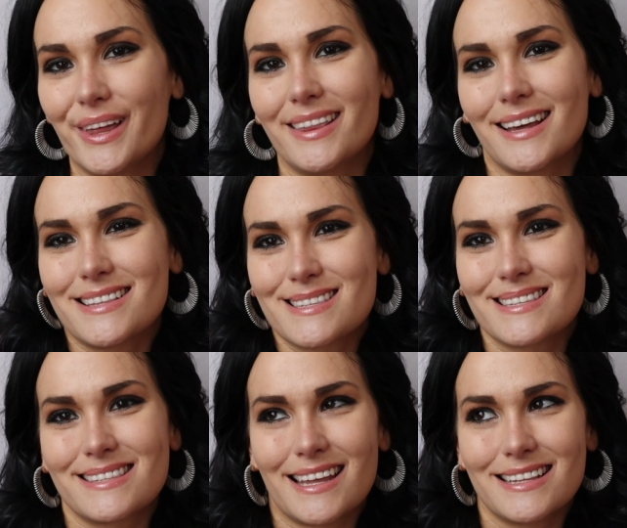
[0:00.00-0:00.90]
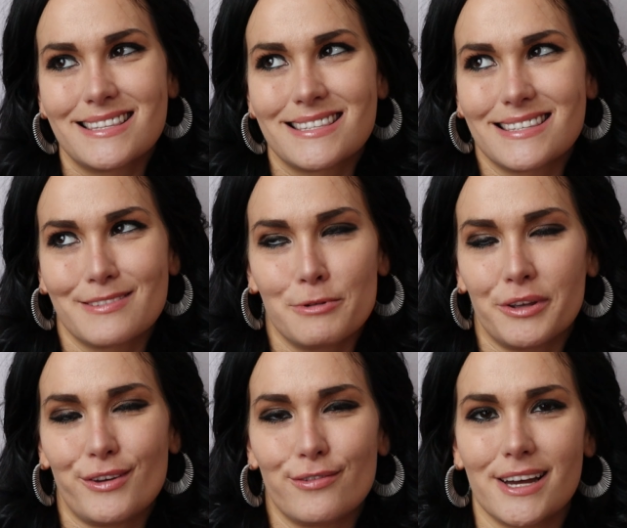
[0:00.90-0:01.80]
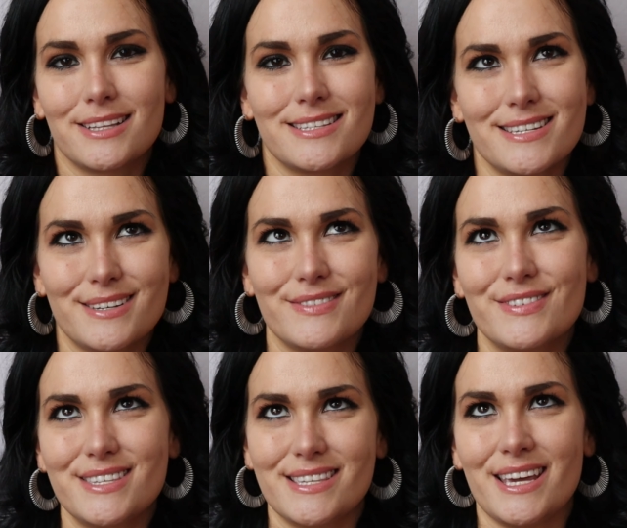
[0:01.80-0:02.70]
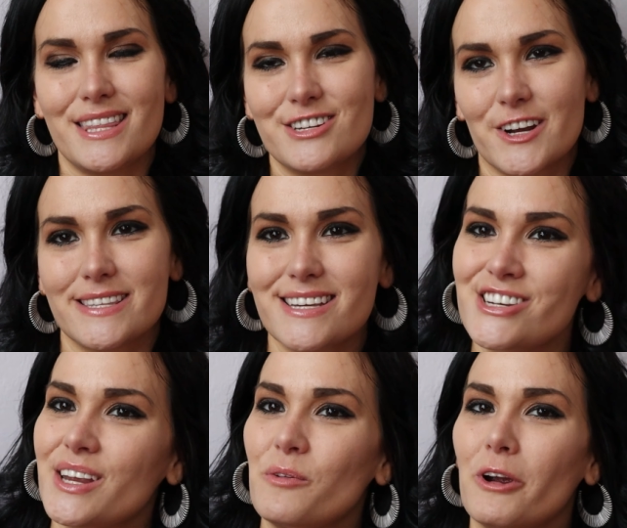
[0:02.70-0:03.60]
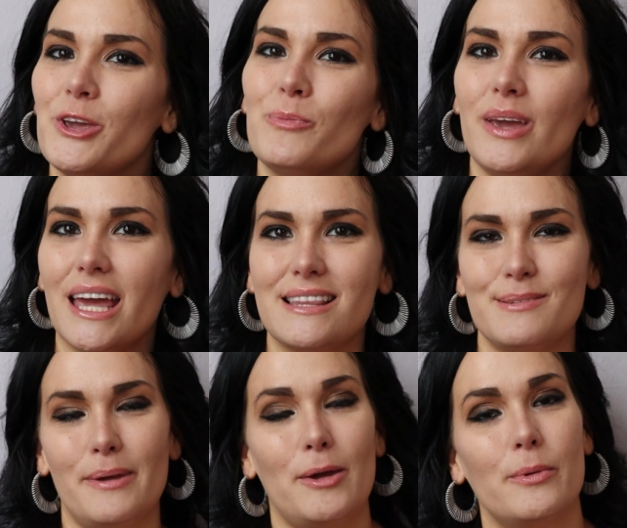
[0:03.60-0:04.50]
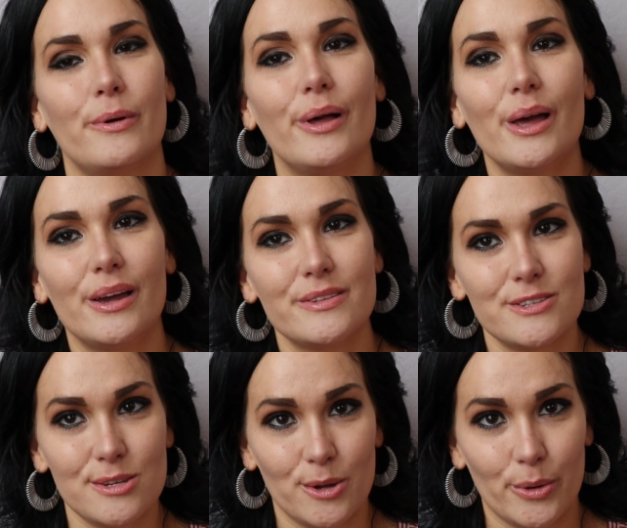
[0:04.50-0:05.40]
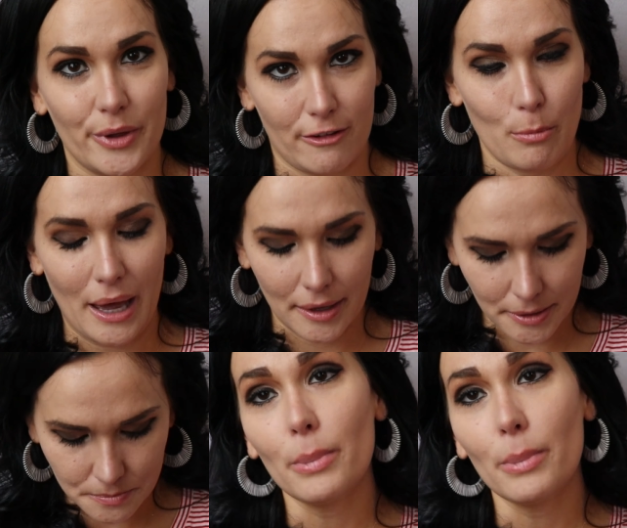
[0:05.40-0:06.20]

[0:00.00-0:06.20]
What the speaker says: And that's really fun to see the transition where you begin to be able to give back.